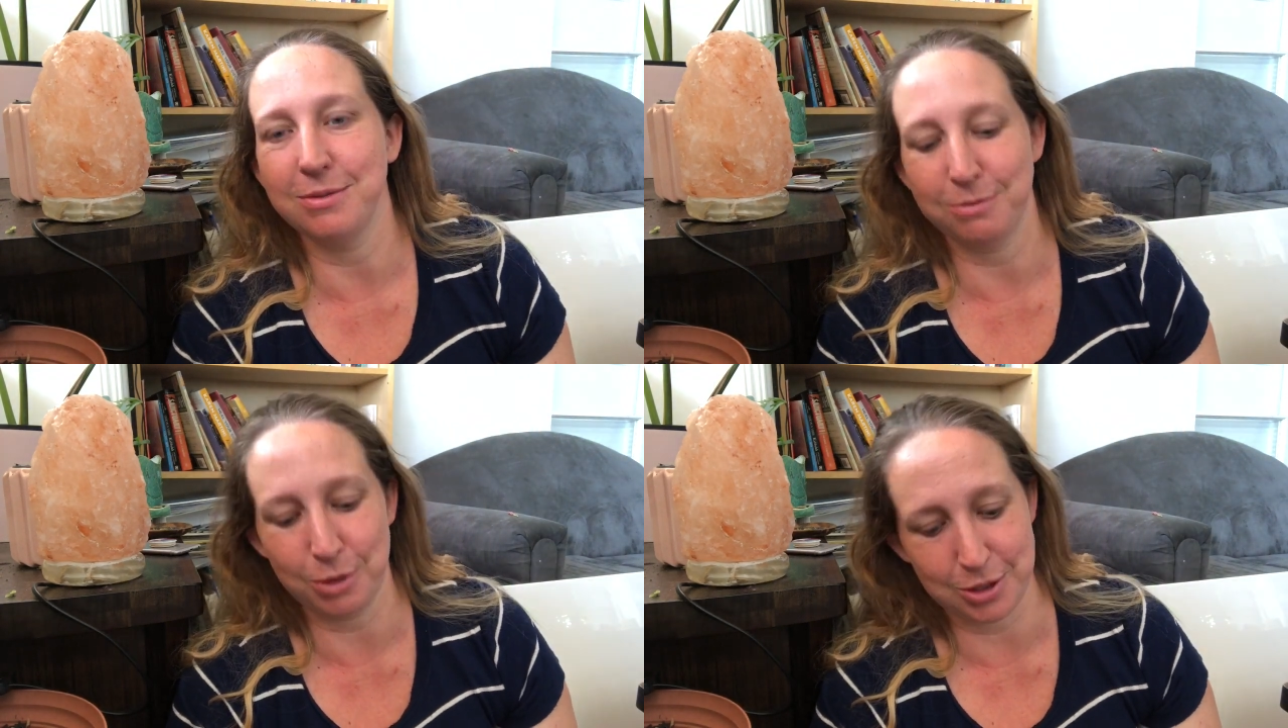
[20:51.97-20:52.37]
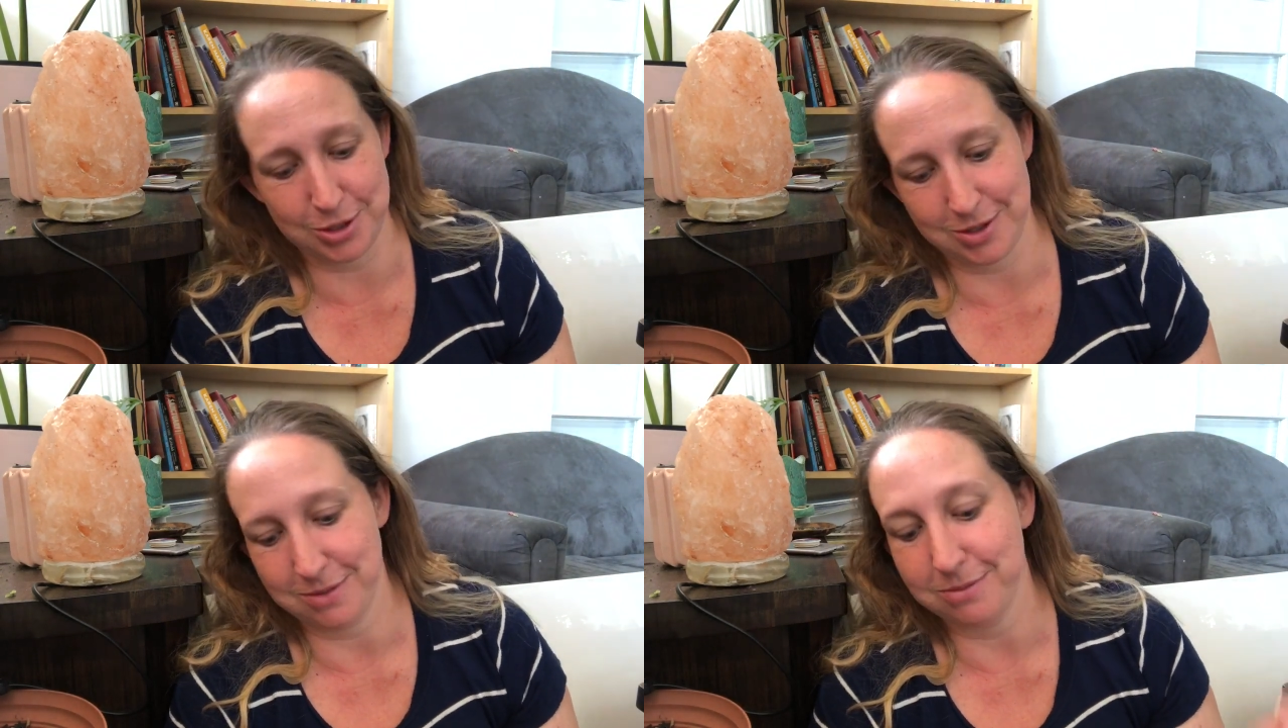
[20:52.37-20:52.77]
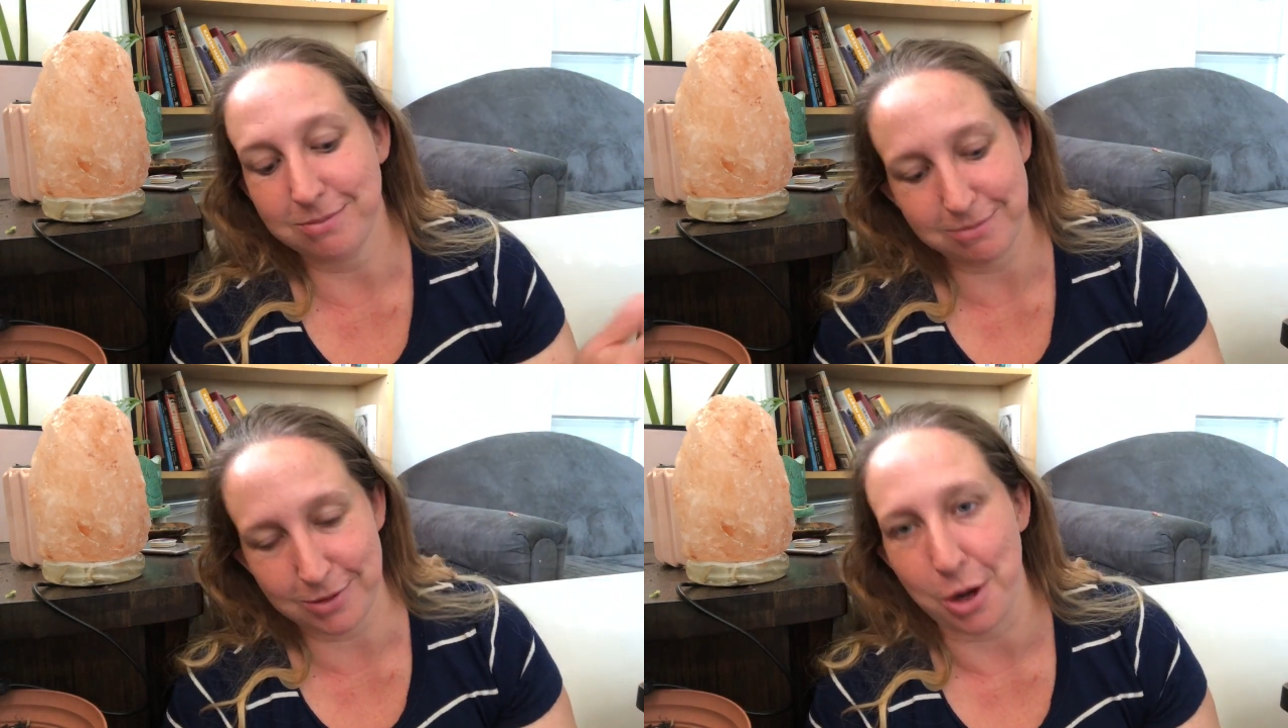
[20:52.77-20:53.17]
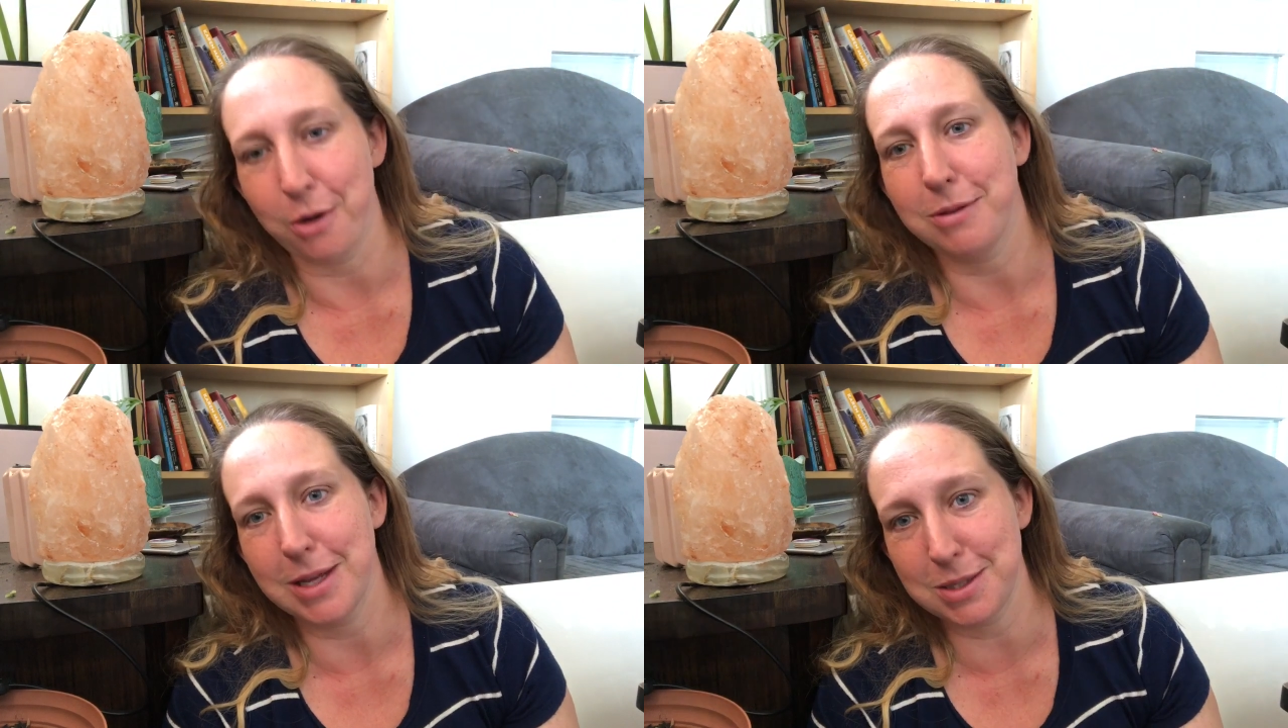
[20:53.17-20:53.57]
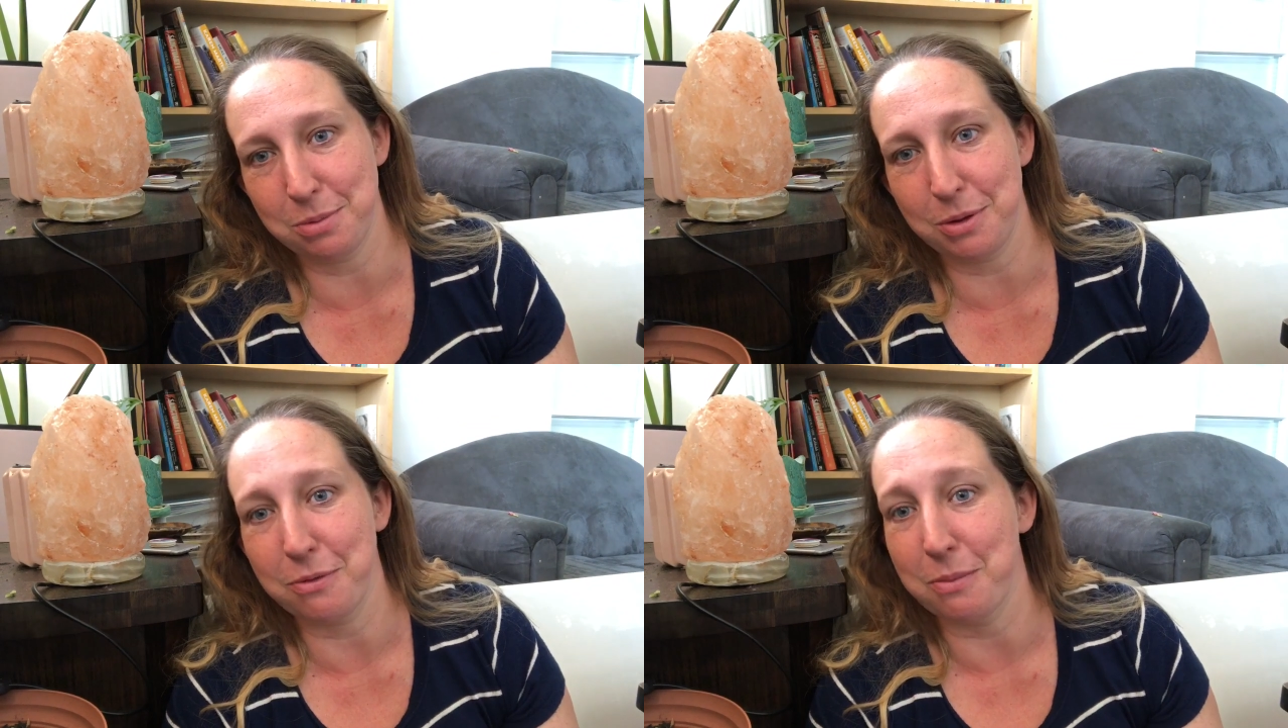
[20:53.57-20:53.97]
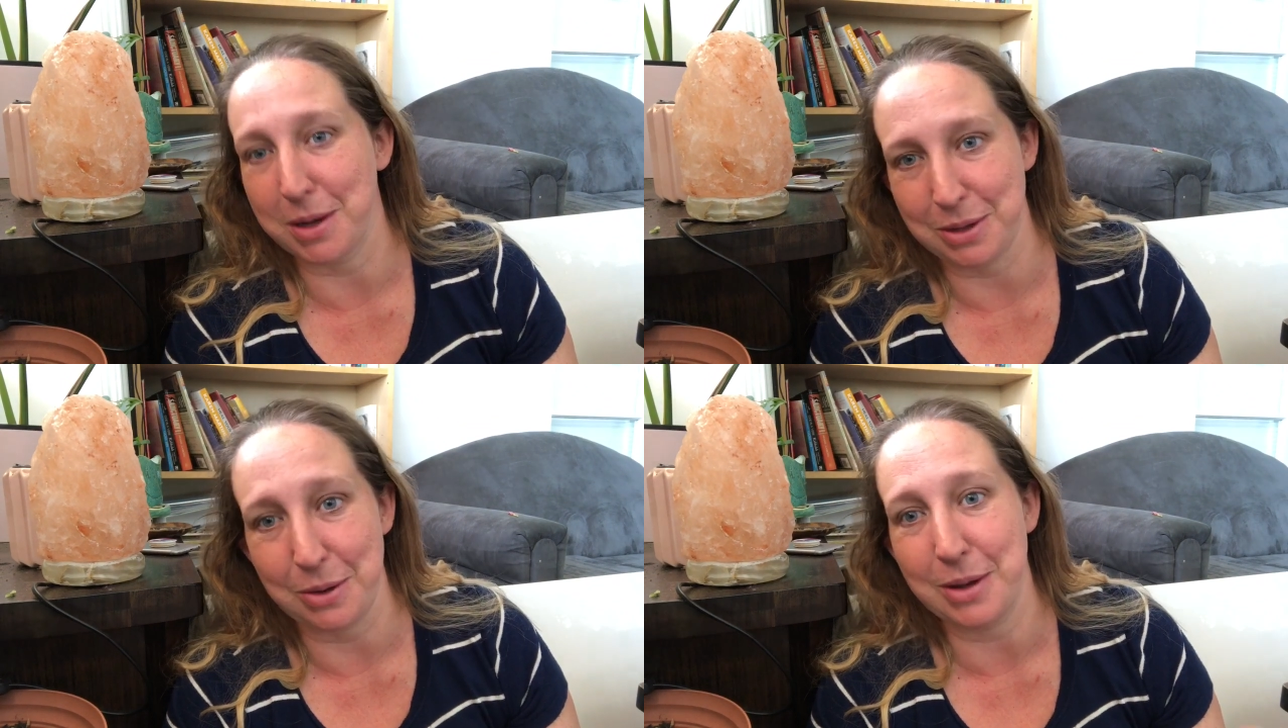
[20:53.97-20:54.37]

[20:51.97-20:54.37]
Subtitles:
which, you know, it's a pretty full menu.